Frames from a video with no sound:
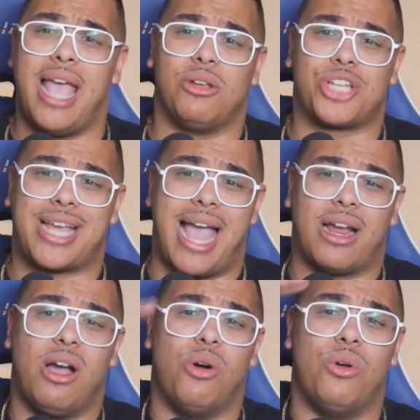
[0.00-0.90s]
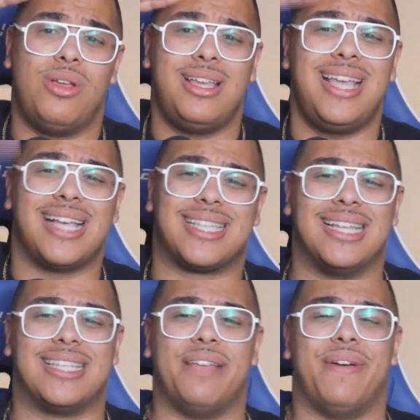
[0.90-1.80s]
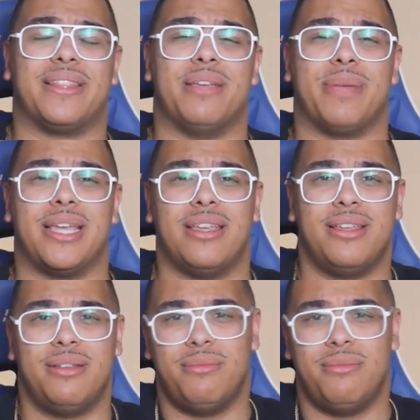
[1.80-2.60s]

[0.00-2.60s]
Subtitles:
Hey, Chicago, y'all stay safe out there, man.